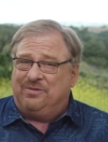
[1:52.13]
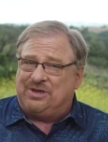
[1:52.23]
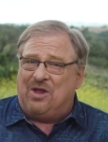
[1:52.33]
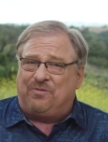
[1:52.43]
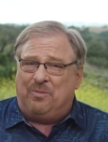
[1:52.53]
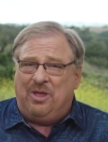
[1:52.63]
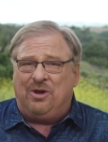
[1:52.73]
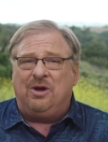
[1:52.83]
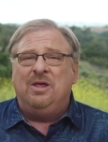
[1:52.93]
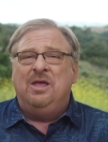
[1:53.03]
sound
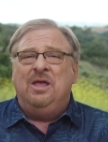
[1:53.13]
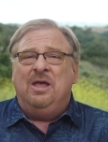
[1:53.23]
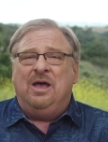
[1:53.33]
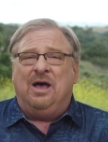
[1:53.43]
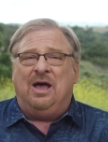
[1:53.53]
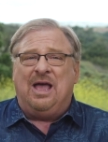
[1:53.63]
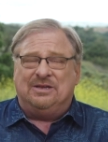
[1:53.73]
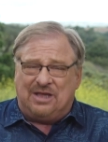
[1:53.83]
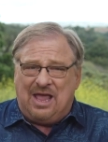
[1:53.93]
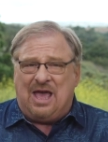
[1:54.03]
familiar,
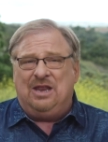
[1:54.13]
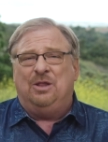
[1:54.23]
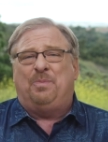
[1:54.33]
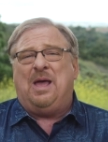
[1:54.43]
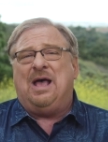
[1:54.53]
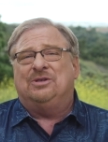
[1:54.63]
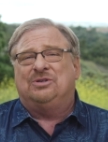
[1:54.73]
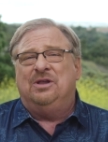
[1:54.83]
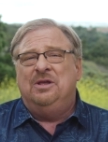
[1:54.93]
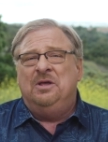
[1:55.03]
as they had in the past.